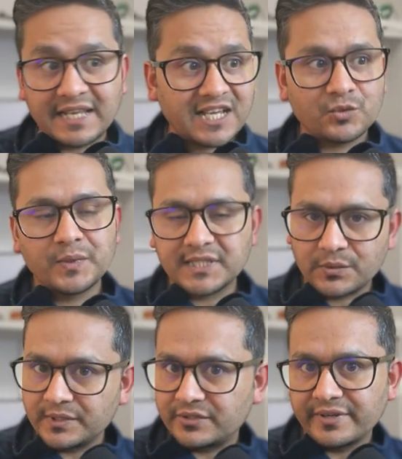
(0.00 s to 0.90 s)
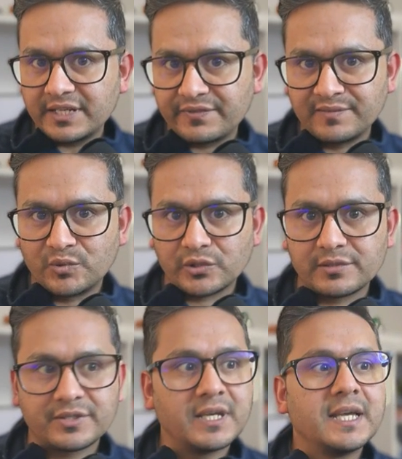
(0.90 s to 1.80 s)
last week there were three different
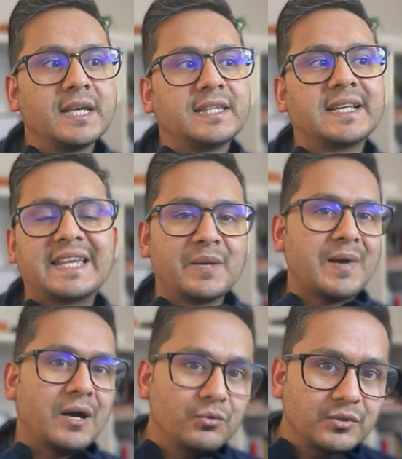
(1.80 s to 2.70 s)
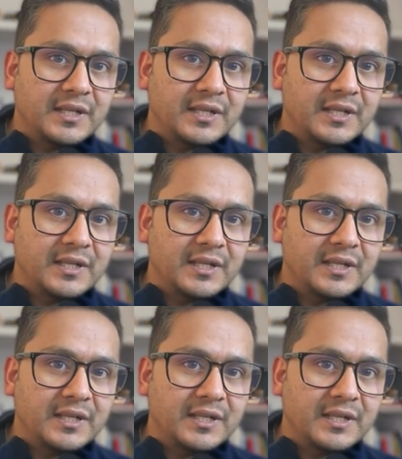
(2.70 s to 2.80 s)
models that came out,